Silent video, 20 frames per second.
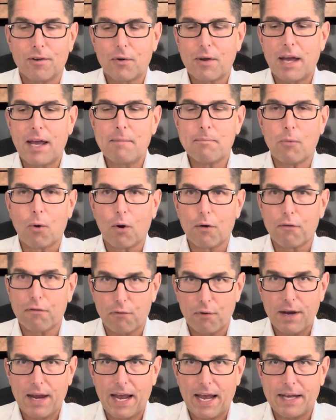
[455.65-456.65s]
Okay, more
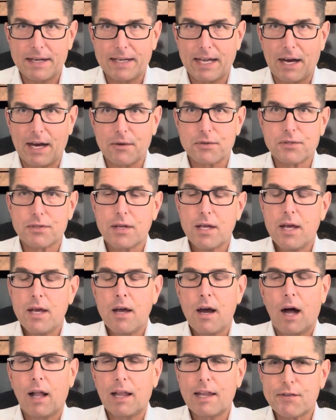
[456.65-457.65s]
free handouts.
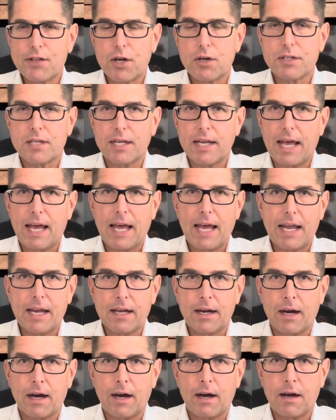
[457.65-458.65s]
I'll leave it there today
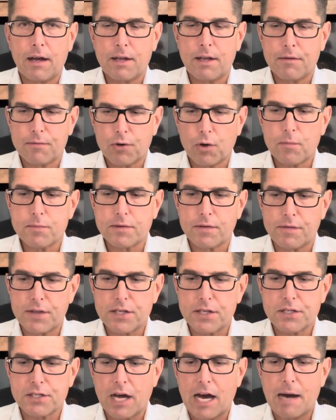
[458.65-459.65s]
in terms of
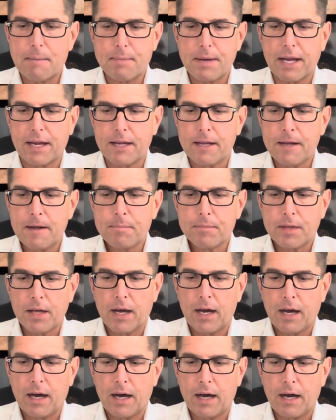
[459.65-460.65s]
this topic.
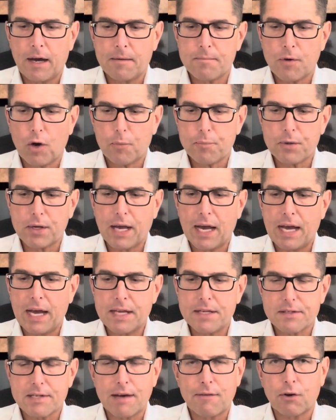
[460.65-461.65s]
Hope you
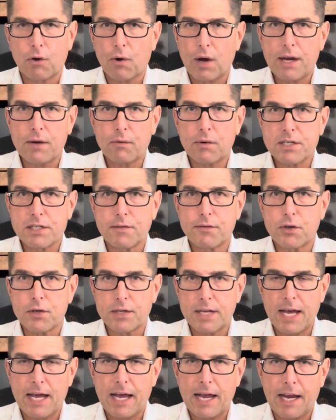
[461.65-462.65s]
guys have a great rest of your
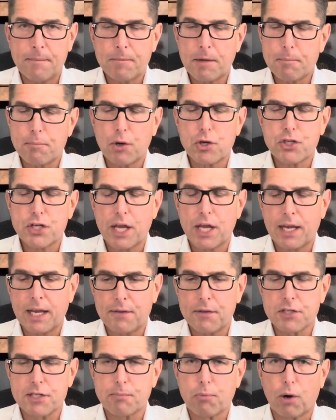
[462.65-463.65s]
day. Appreciate,
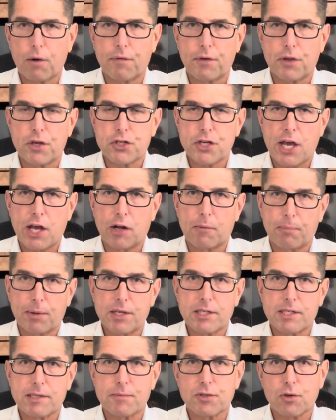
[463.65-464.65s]
again, the support for the channel.
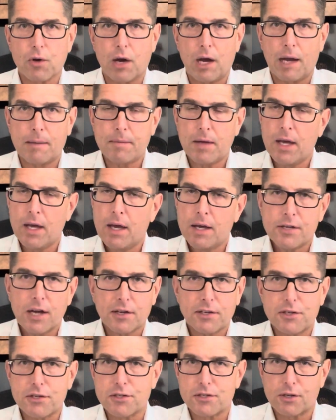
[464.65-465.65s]
Please subscribe.
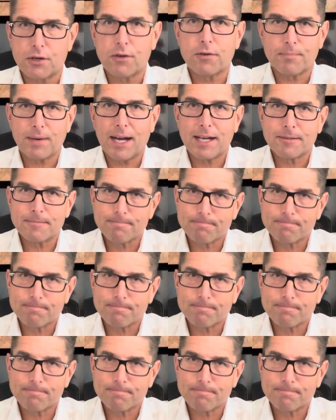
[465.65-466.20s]
Talk to you soon. Bye.